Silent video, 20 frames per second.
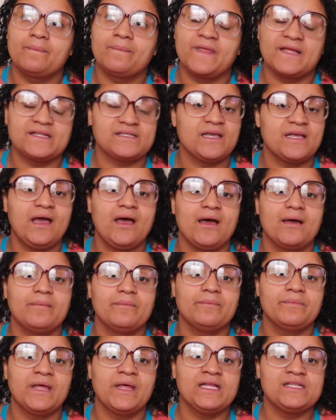that's that.
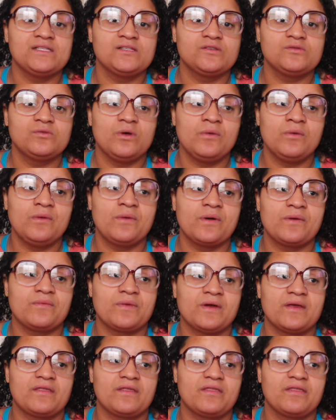That's what we went
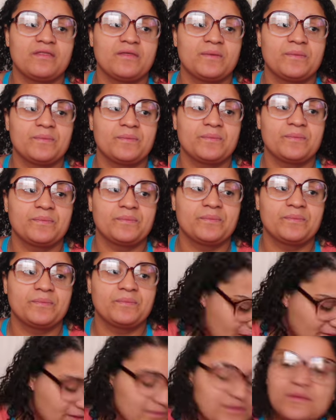with.
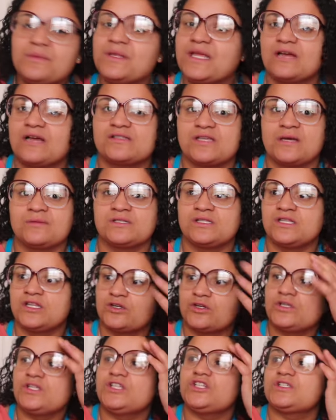There's something else I was
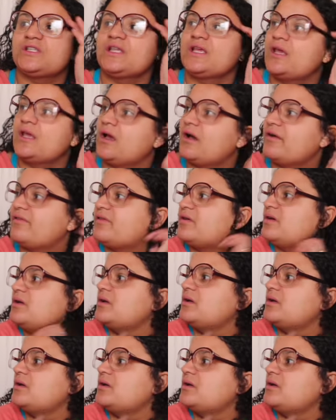literally just thinking of.